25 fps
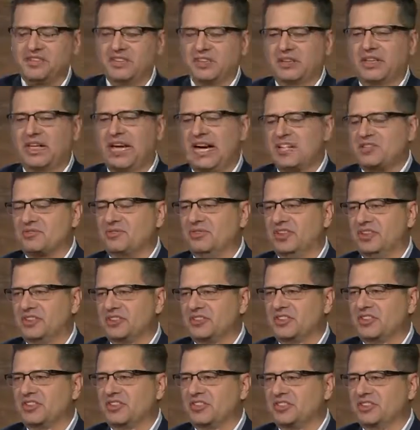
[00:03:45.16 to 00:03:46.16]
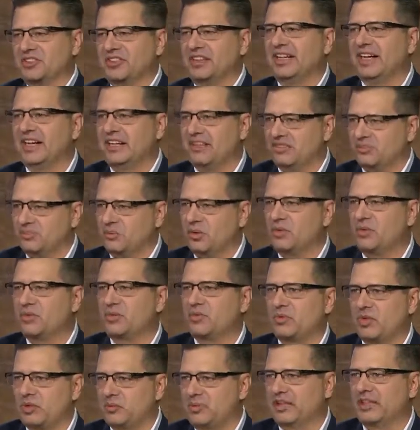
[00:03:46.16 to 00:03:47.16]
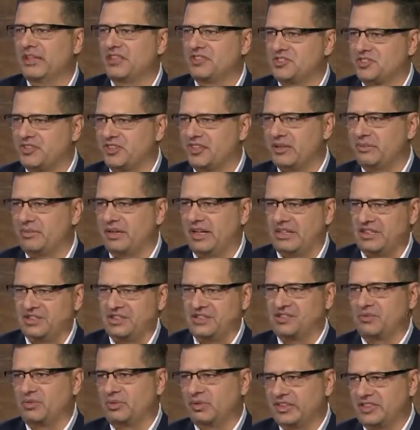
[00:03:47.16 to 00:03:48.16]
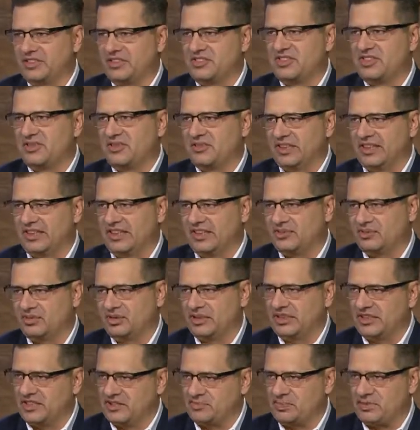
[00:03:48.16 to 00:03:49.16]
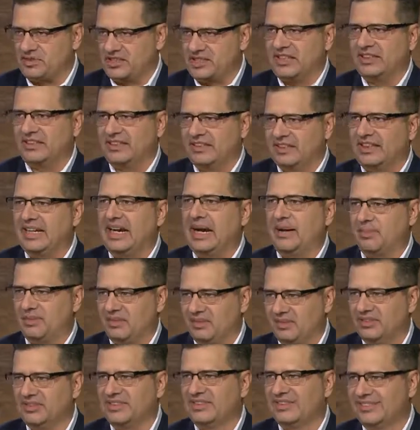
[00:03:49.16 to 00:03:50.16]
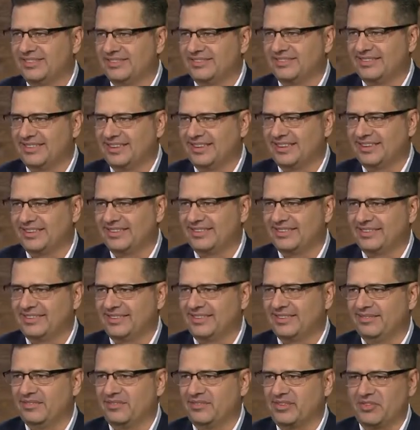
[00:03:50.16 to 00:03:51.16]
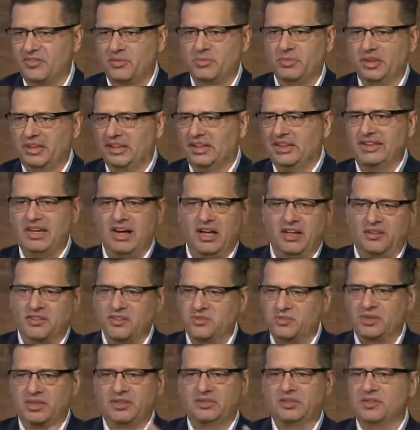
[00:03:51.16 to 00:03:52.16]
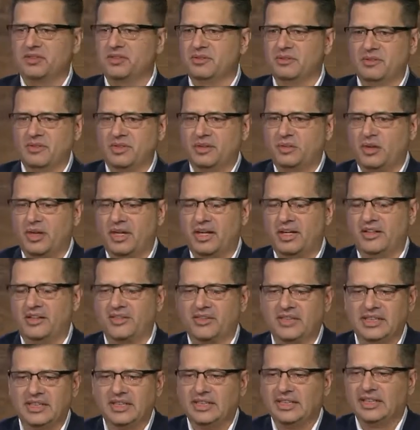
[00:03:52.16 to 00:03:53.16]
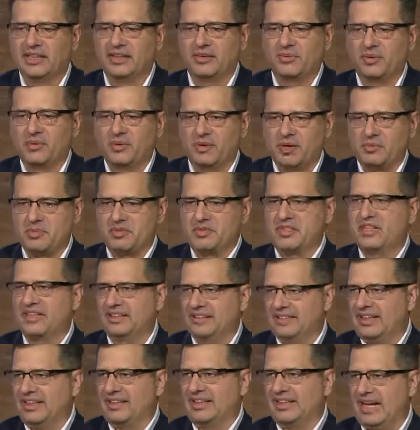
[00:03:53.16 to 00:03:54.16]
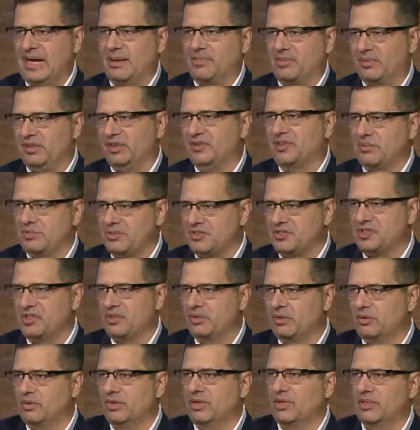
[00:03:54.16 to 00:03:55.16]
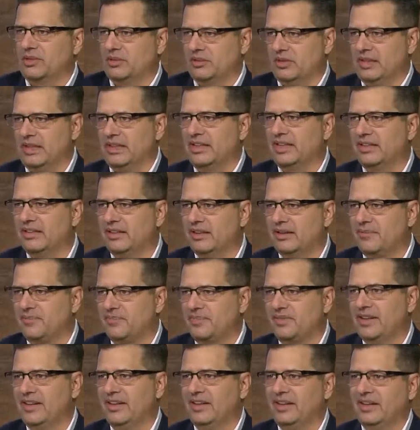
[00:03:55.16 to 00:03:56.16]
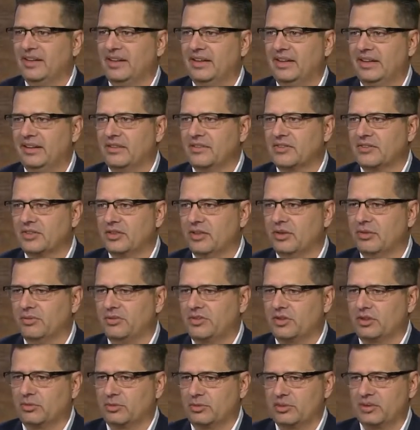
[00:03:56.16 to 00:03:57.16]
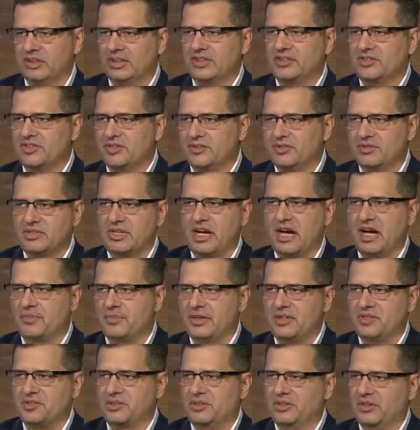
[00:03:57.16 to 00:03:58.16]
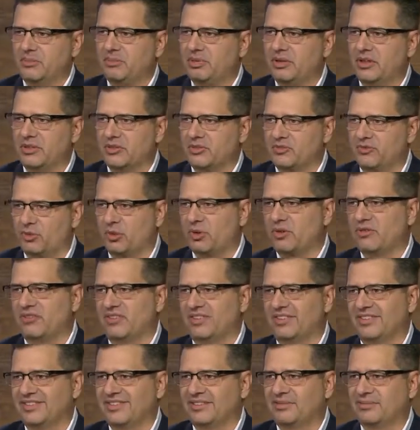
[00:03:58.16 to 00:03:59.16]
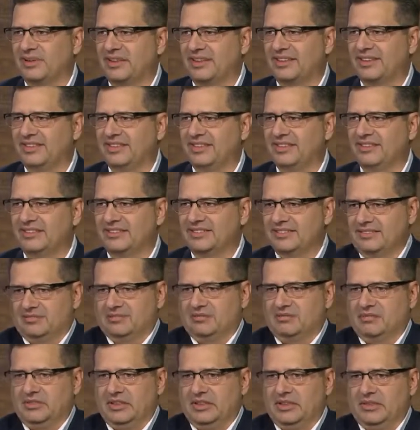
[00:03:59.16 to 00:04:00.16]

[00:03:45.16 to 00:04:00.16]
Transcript: no cash flow. So yeah, what we want to be concerned about is really two things, really, is protecting capital, right? If you have $1 million, whatever you've acquired, we want to protect that capital. Number two, we want to create income. And so they're really two diametrically opposed forces because, you